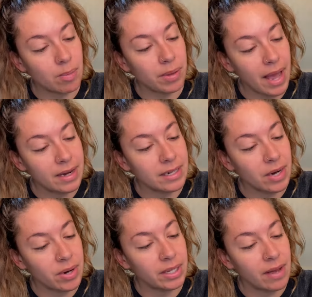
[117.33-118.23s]

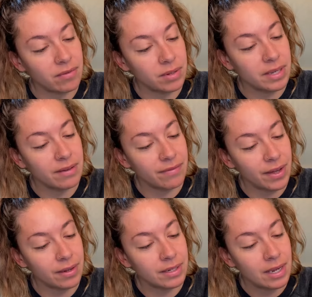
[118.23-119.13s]
planetary level, he
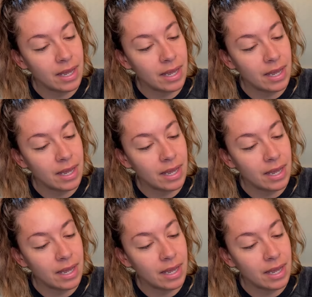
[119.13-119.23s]
felt.